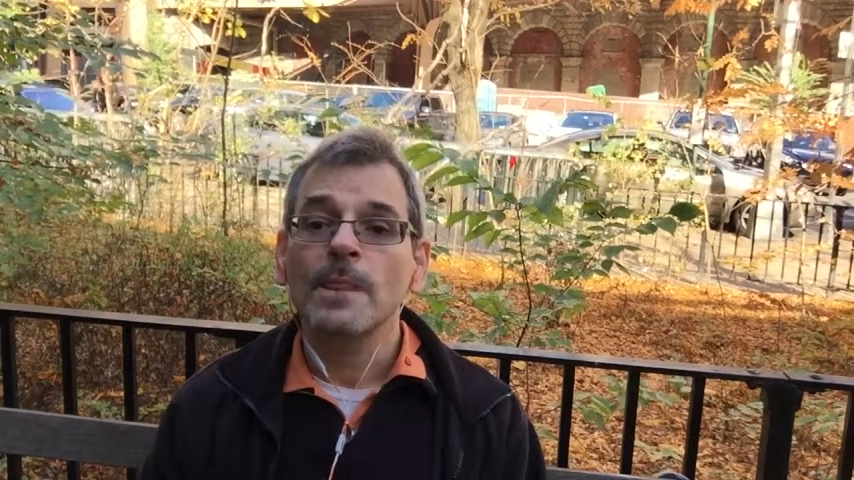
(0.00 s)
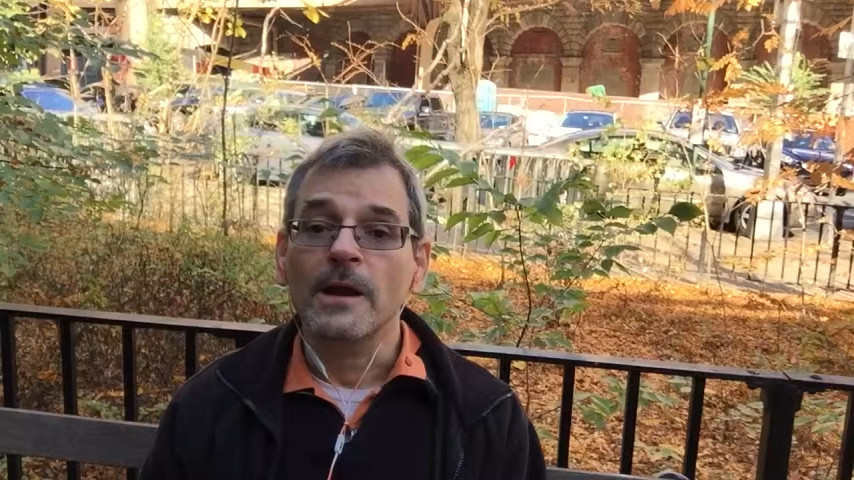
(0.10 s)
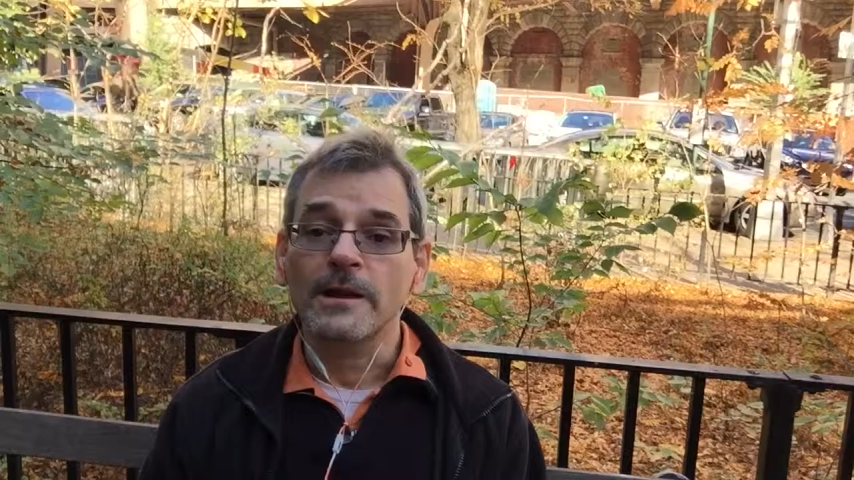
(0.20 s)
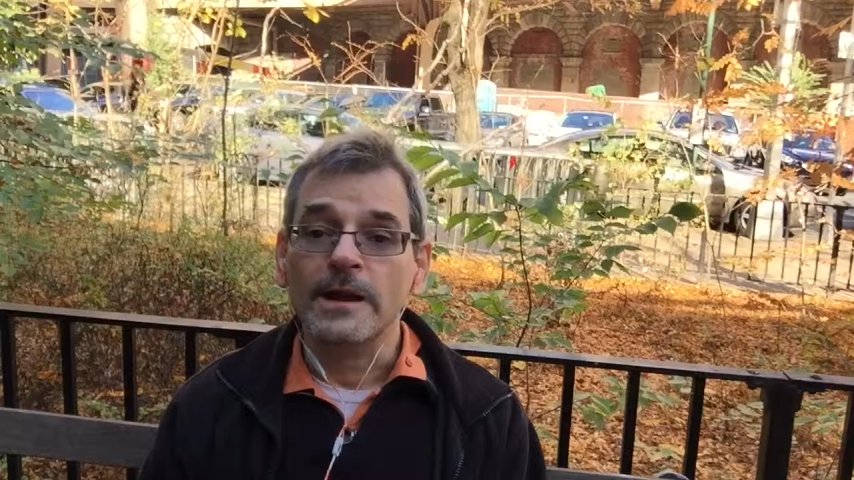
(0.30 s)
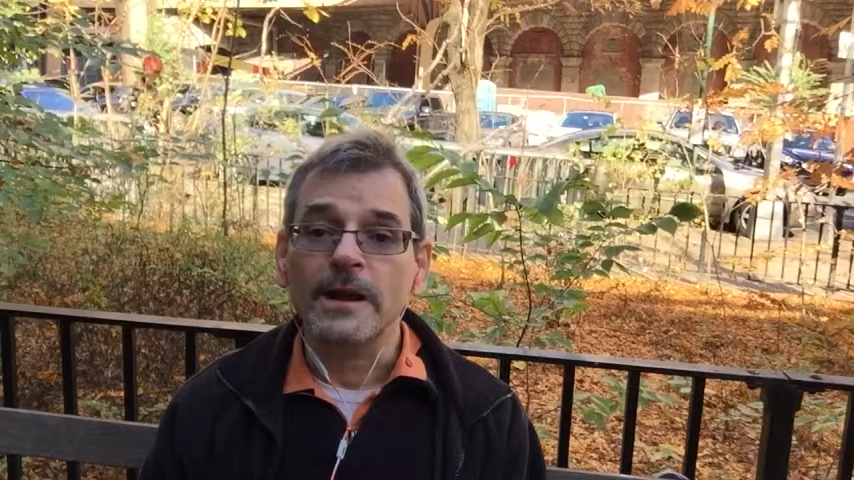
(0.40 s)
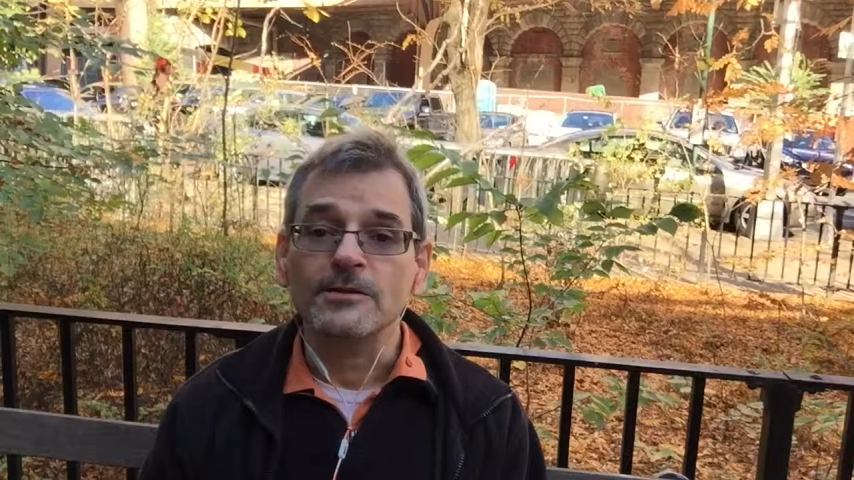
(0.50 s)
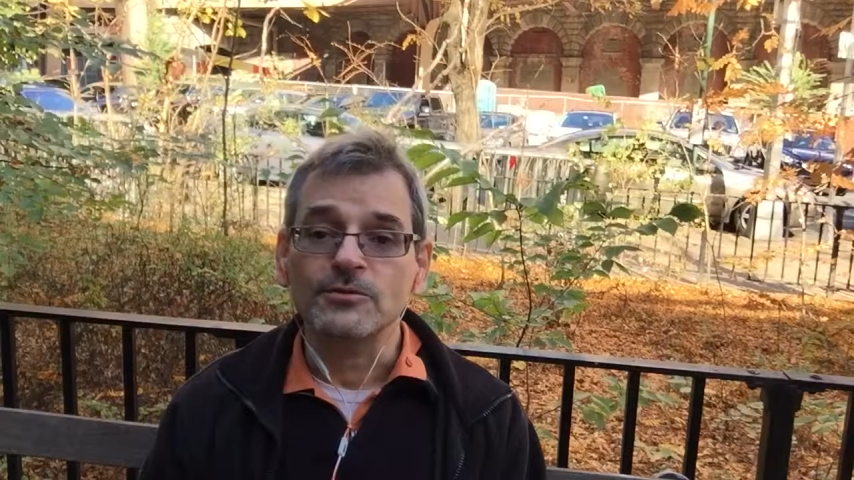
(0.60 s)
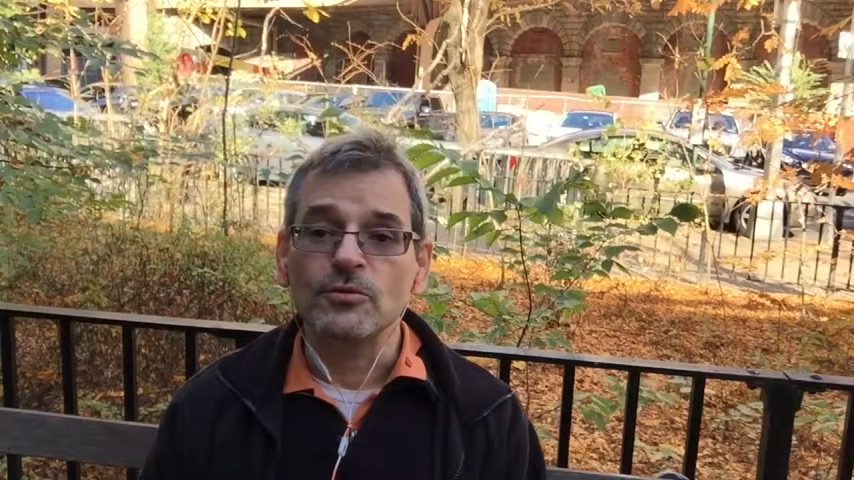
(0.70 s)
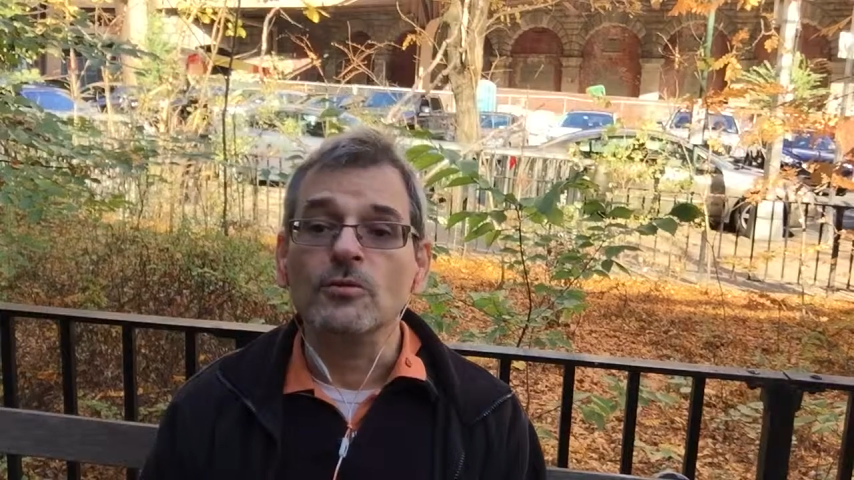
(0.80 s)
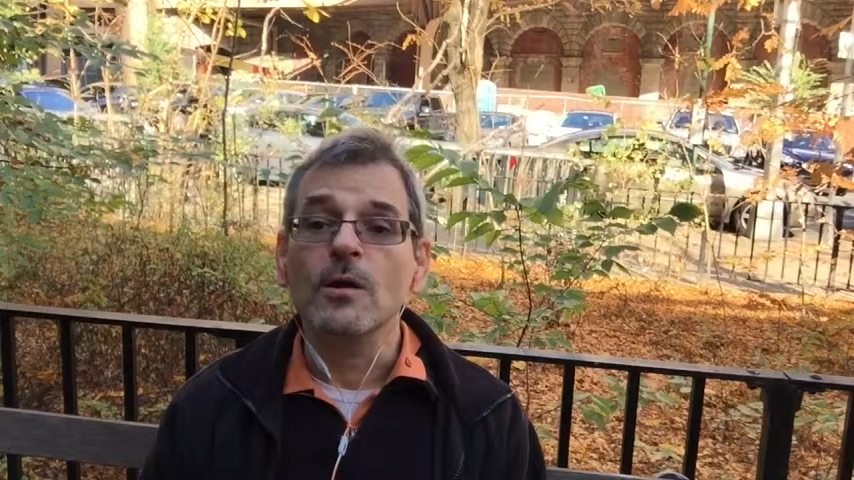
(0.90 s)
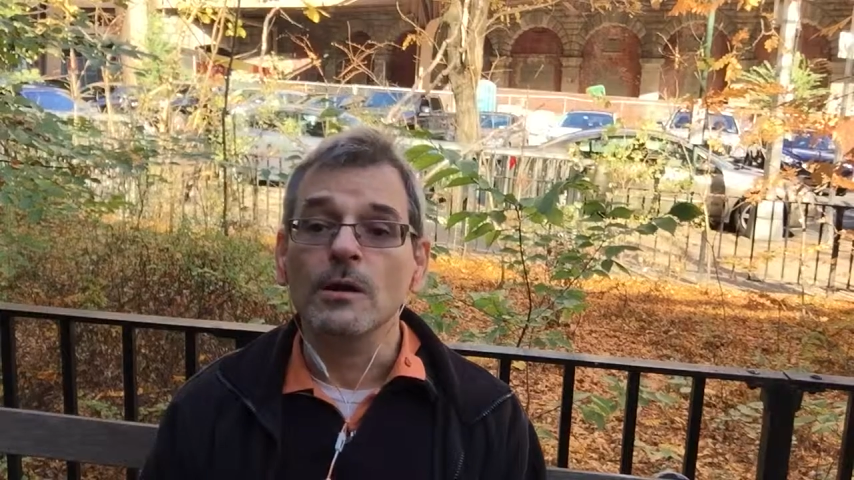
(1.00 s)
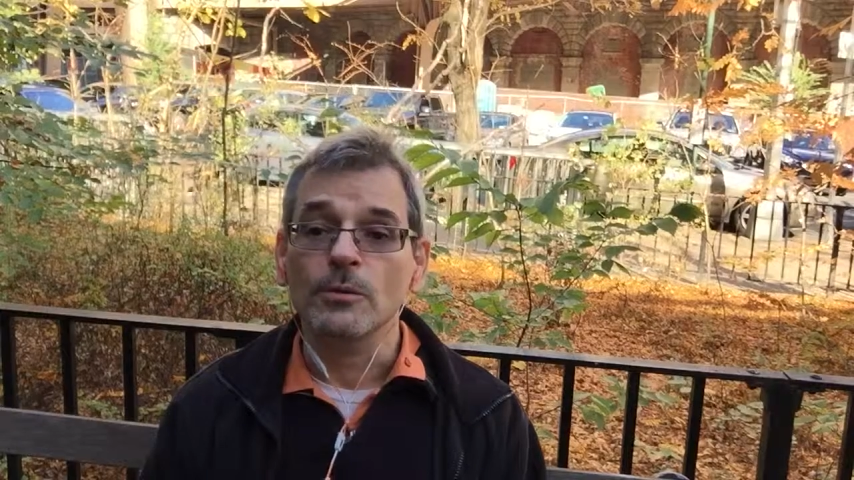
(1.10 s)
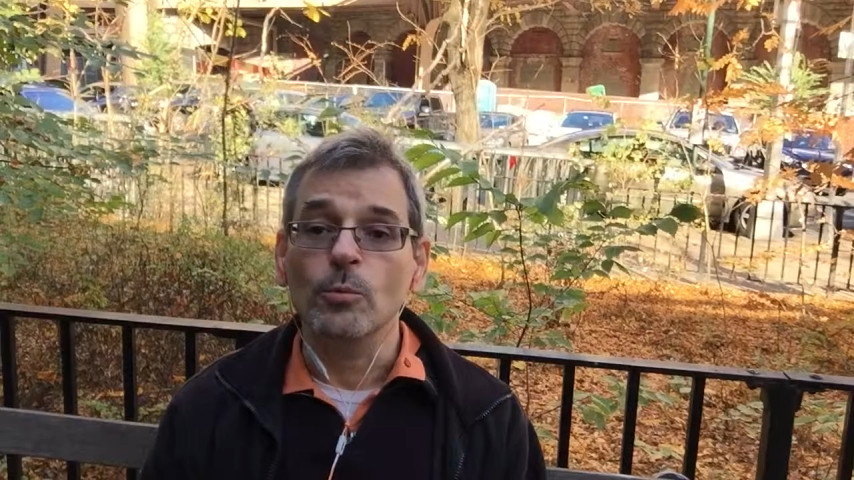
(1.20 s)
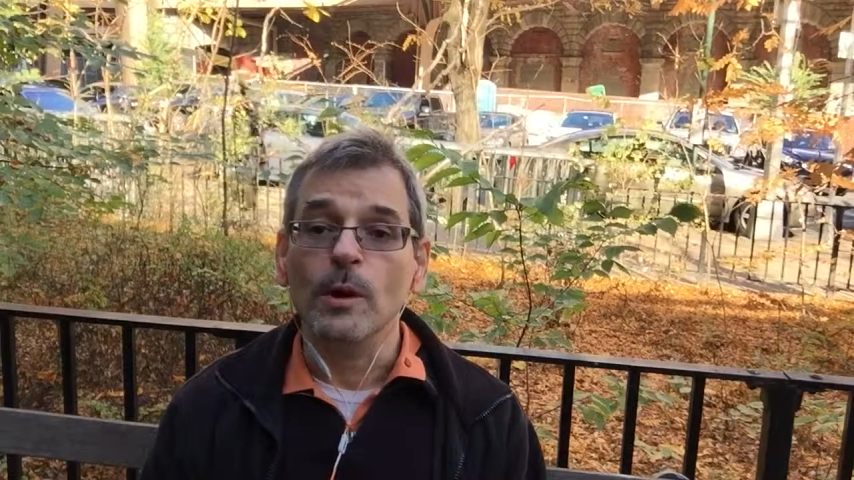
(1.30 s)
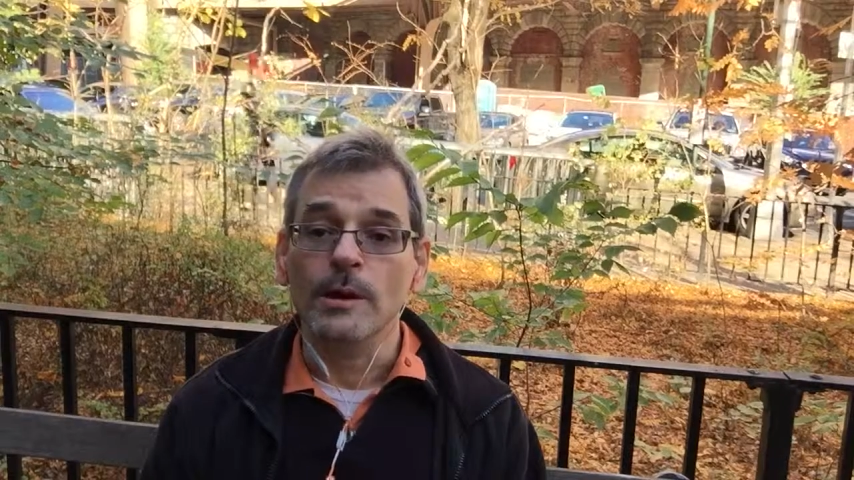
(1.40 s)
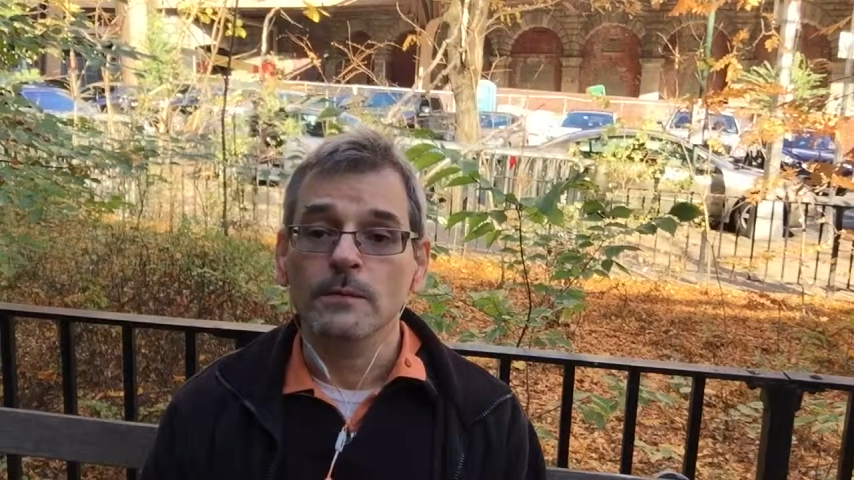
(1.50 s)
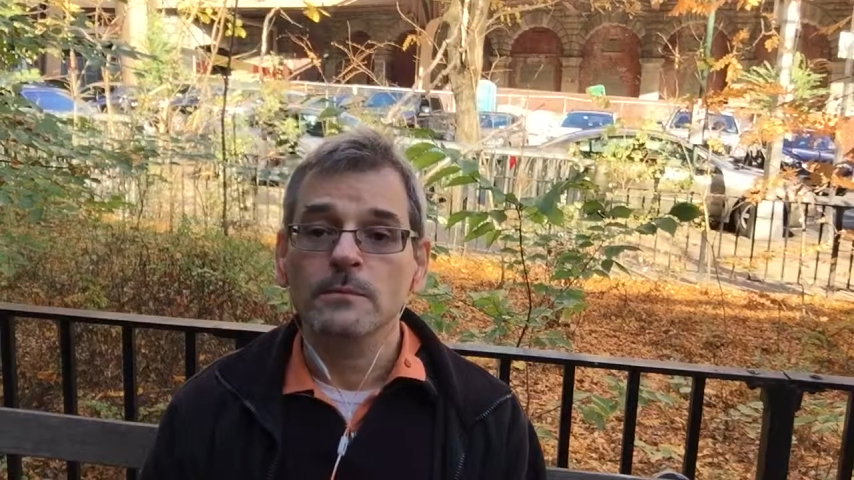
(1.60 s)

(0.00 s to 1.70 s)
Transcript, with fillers: and guide you along the way.